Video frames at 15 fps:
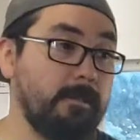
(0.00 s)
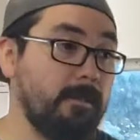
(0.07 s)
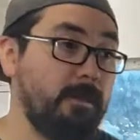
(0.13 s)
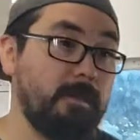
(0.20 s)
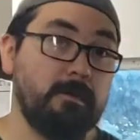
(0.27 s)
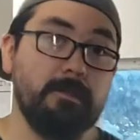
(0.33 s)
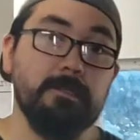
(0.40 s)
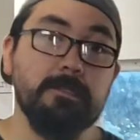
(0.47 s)
He
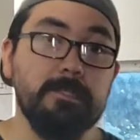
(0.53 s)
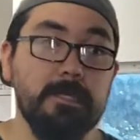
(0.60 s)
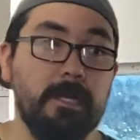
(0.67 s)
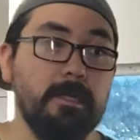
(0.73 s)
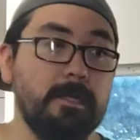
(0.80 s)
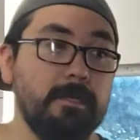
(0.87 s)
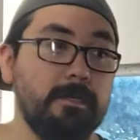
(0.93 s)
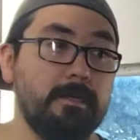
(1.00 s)
couldn't
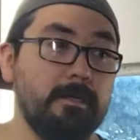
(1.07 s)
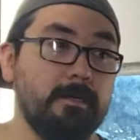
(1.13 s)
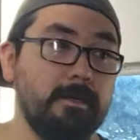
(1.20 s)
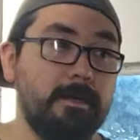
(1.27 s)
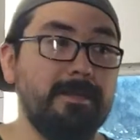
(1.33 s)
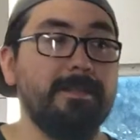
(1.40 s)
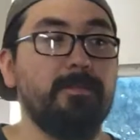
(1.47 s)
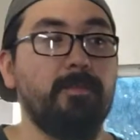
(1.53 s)
sell it, or
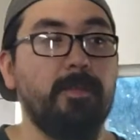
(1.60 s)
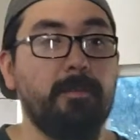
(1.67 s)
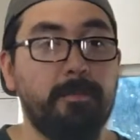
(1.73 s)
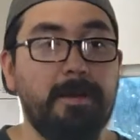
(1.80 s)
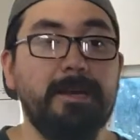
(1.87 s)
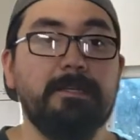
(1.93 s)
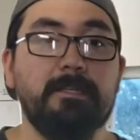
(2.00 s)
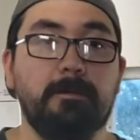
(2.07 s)
at least for the
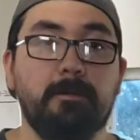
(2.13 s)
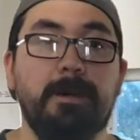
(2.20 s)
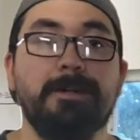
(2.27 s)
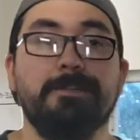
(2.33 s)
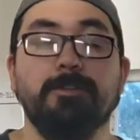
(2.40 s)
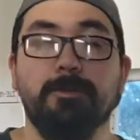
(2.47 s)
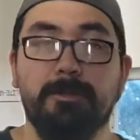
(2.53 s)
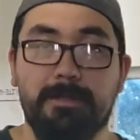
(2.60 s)
price he wanted,
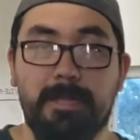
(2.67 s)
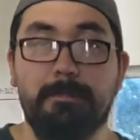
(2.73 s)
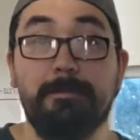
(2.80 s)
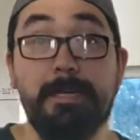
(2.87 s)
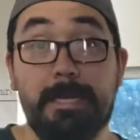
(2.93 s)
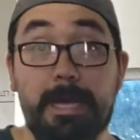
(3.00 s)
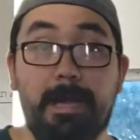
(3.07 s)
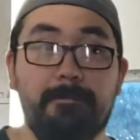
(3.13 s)
so he let me
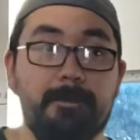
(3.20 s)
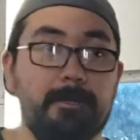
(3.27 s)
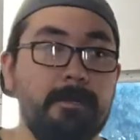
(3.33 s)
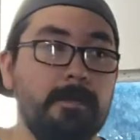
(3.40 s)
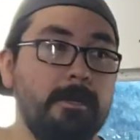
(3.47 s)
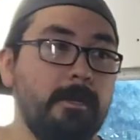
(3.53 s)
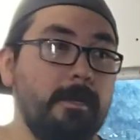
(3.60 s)
have it.